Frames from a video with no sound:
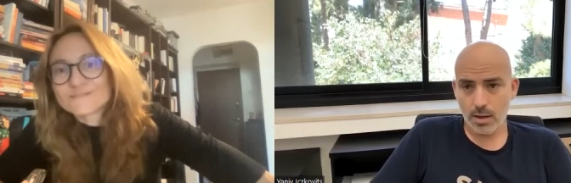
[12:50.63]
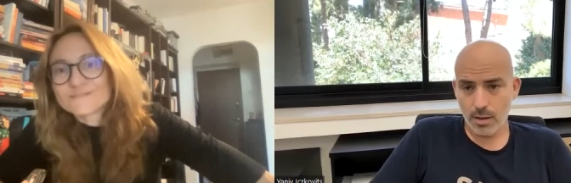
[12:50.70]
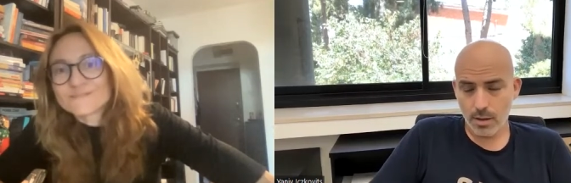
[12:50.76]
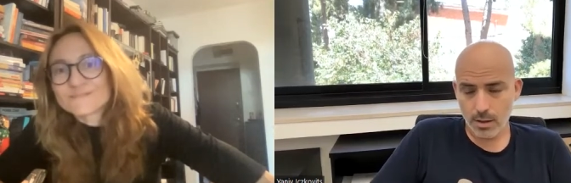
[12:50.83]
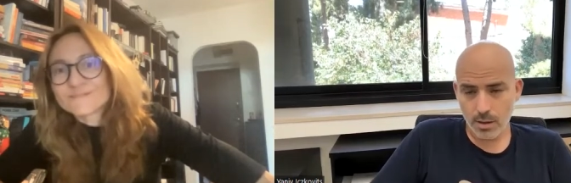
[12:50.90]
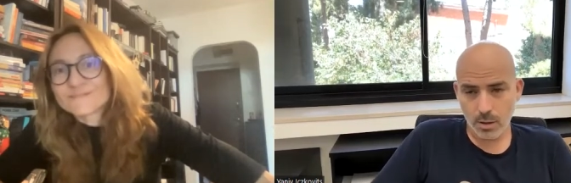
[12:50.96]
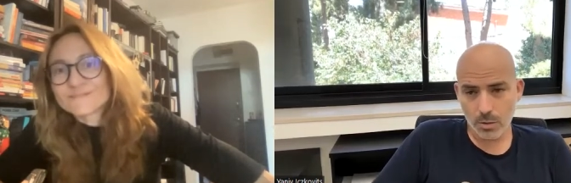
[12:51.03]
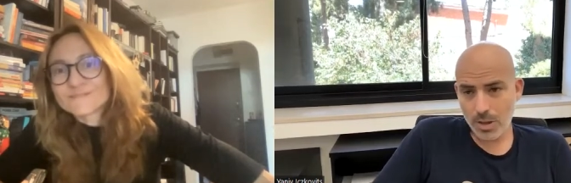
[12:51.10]

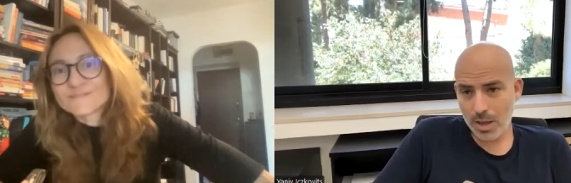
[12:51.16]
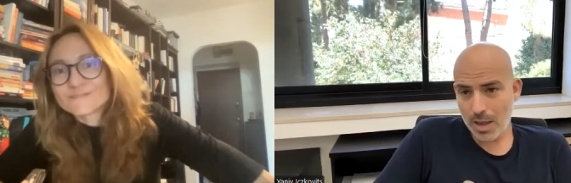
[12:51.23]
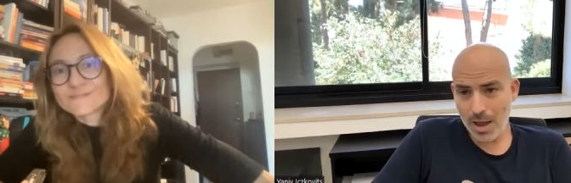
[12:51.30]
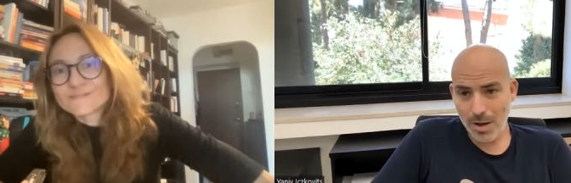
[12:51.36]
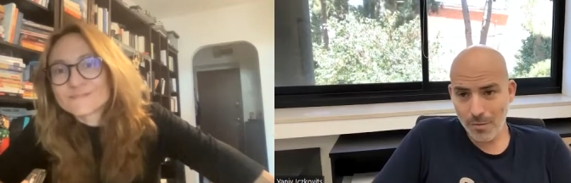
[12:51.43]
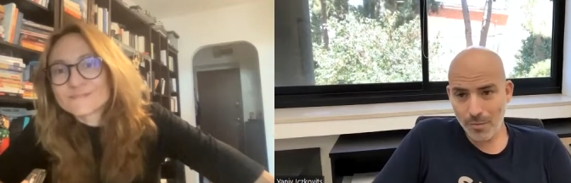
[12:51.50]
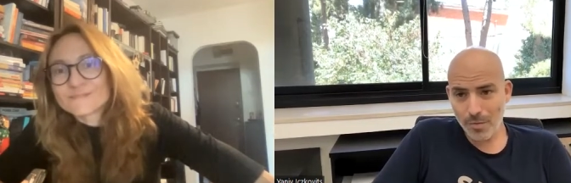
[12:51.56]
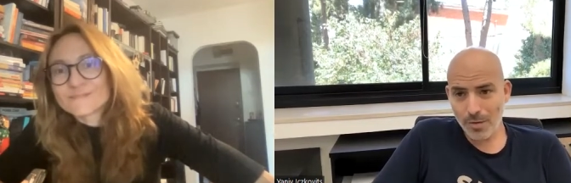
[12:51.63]
Speaker 1: so they
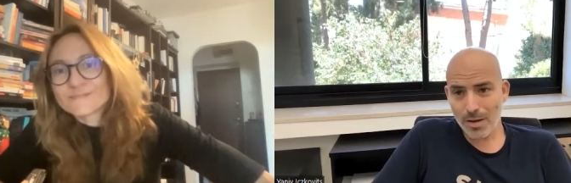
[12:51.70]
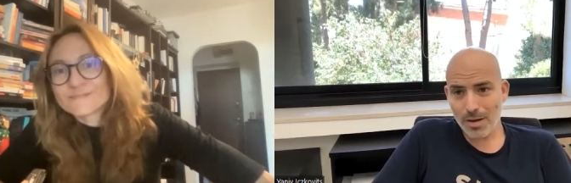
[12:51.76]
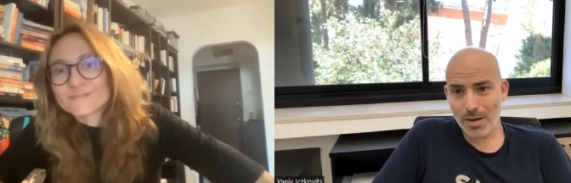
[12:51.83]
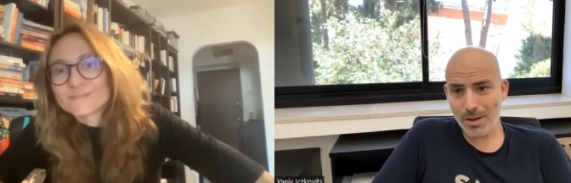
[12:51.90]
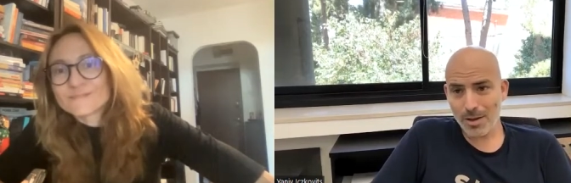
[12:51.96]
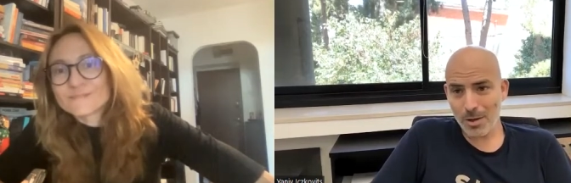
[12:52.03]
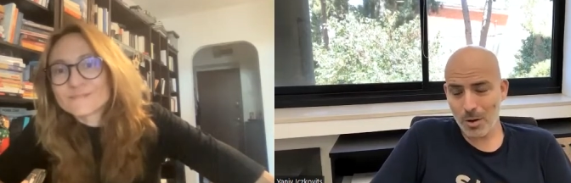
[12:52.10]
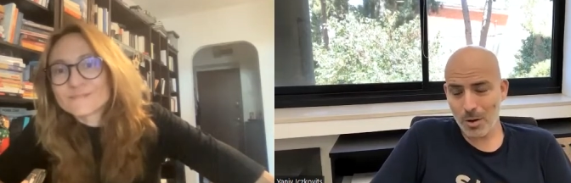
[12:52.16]
have uh,
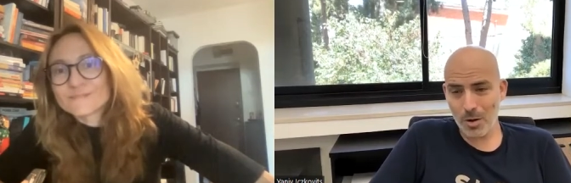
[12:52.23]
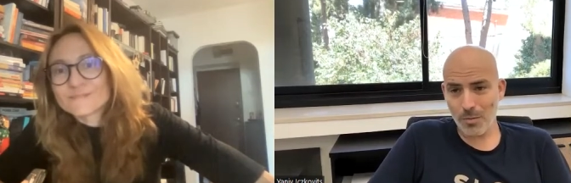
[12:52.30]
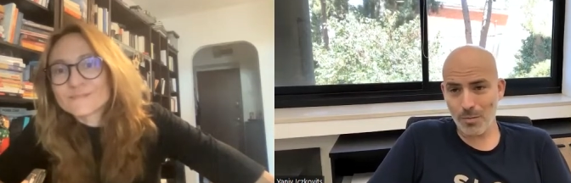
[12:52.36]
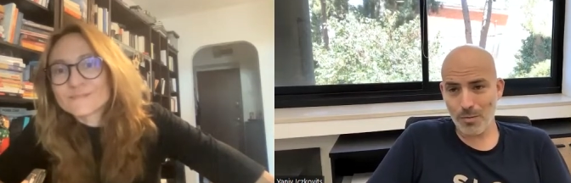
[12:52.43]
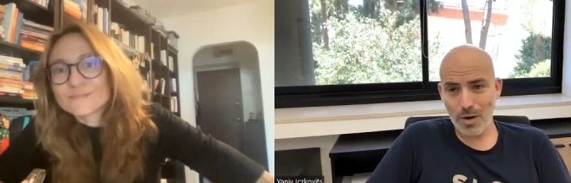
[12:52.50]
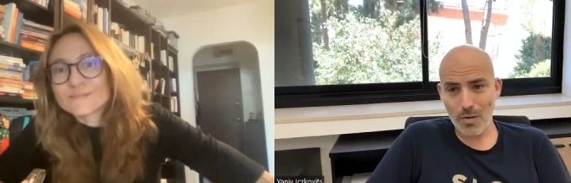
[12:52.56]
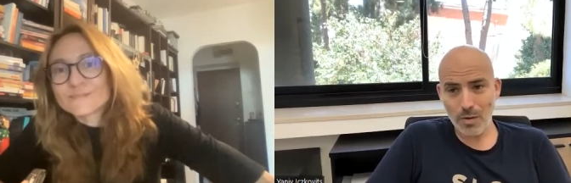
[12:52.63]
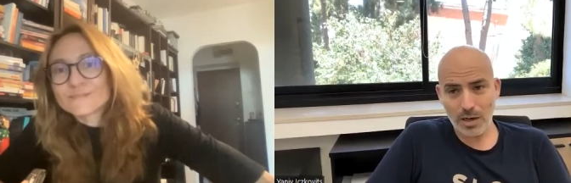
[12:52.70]
you know
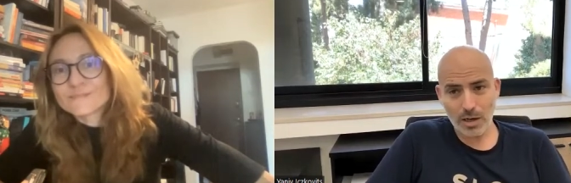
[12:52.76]
very